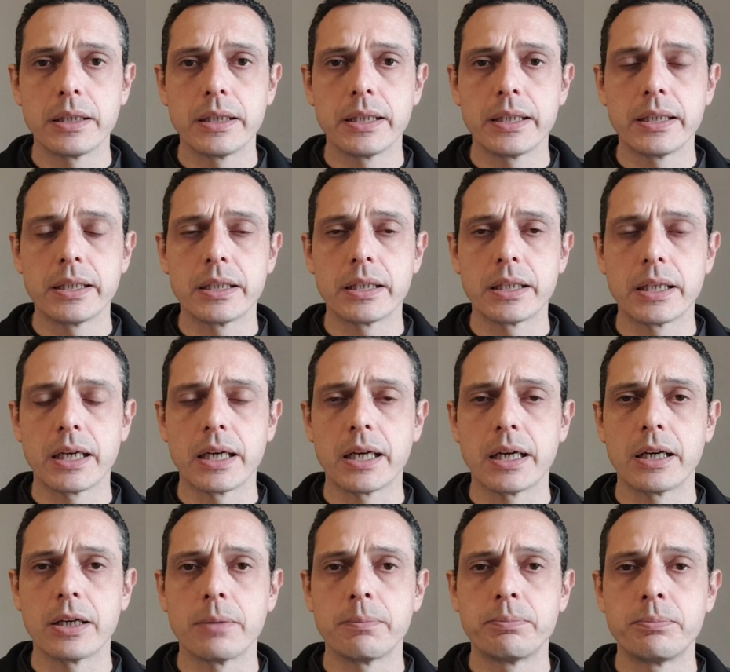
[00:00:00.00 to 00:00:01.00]
in
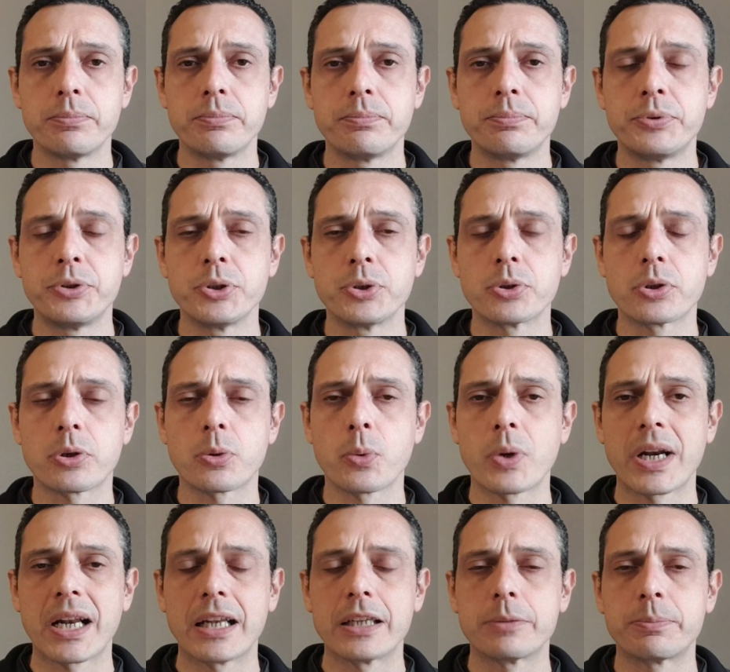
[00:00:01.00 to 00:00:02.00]
pure
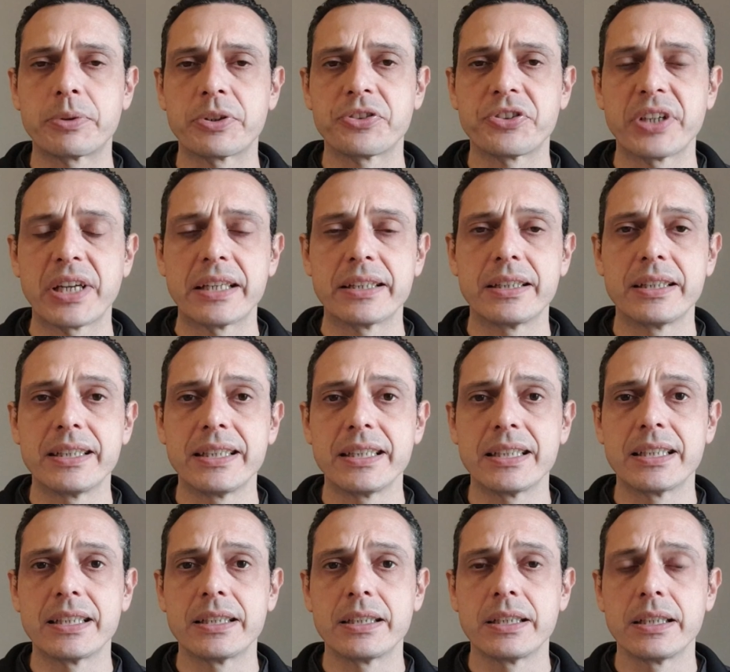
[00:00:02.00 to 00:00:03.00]
100%
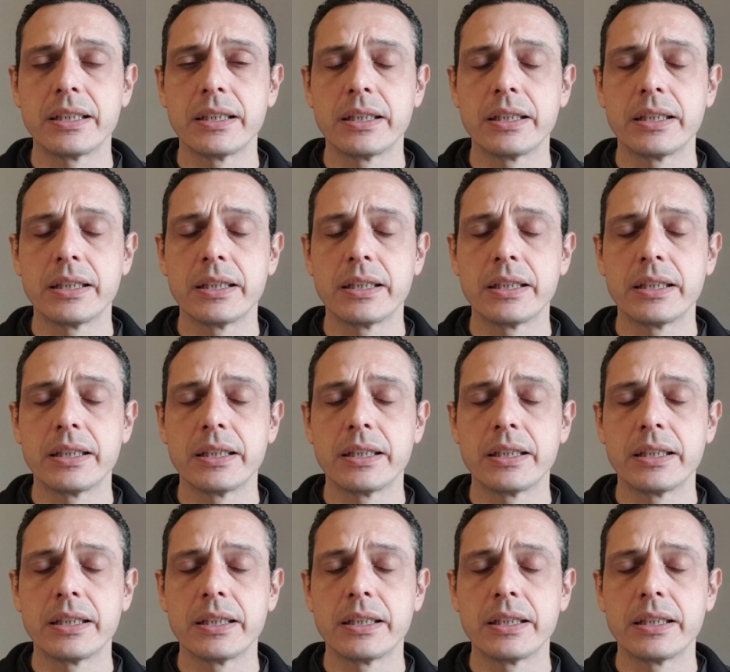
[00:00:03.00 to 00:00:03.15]
linen,